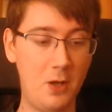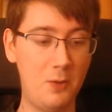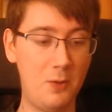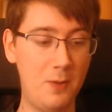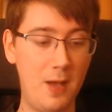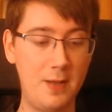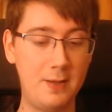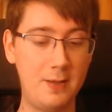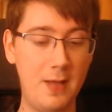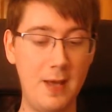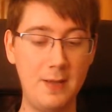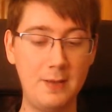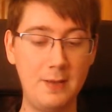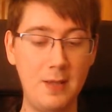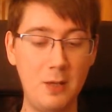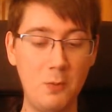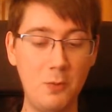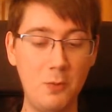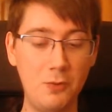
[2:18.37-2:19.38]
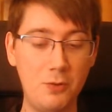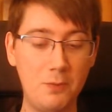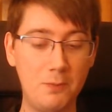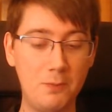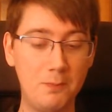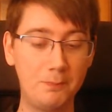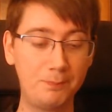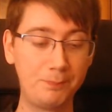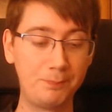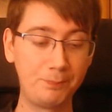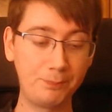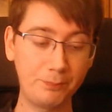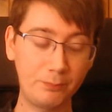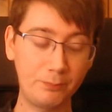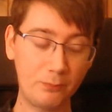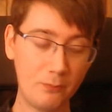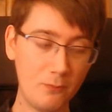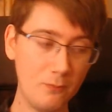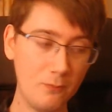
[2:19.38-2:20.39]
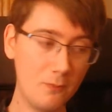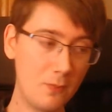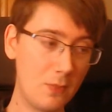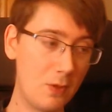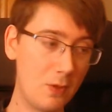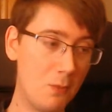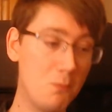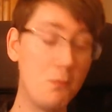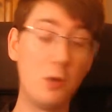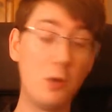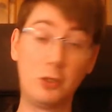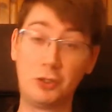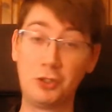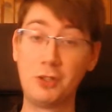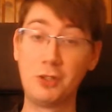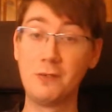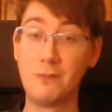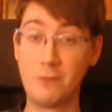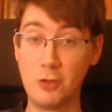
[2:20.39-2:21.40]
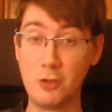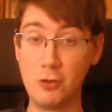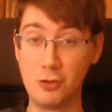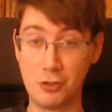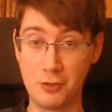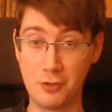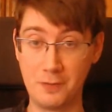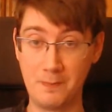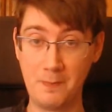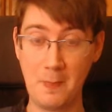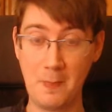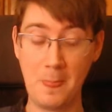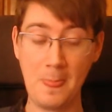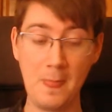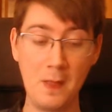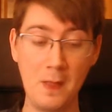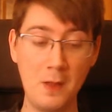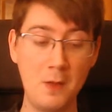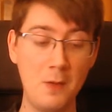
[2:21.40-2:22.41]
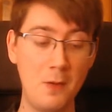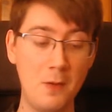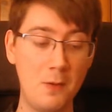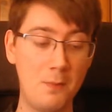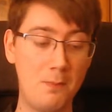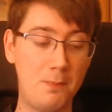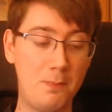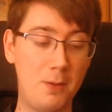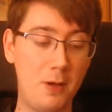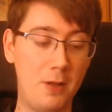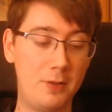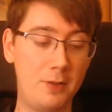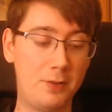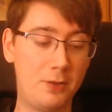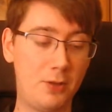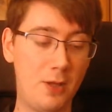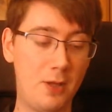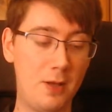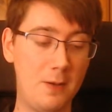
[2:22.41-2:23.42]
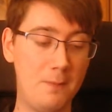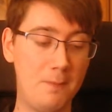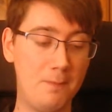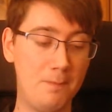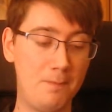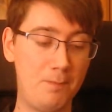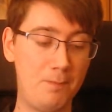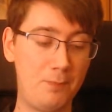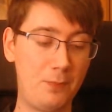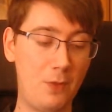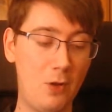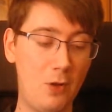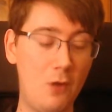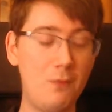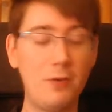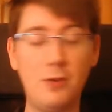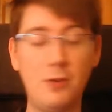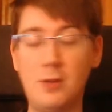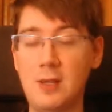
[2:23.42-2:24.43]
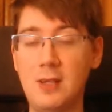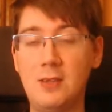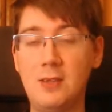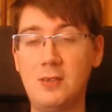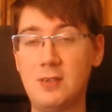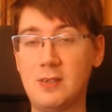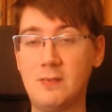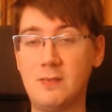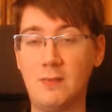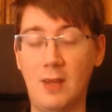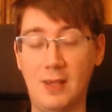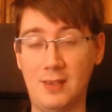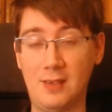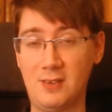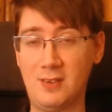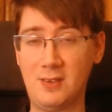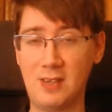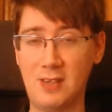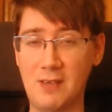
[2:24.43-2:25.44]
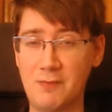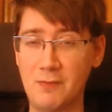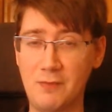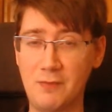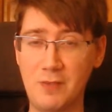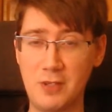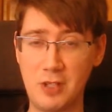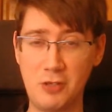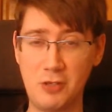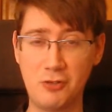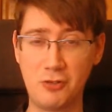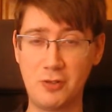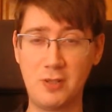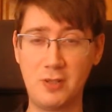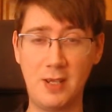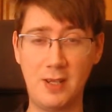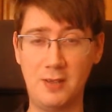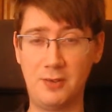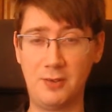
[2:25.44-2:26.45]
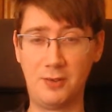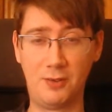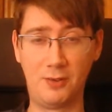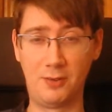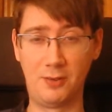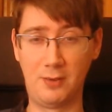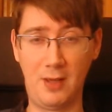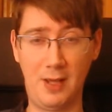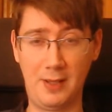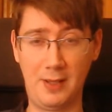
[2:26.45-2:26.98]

and there wasn't much confusion. But obviously, like 7th edition is like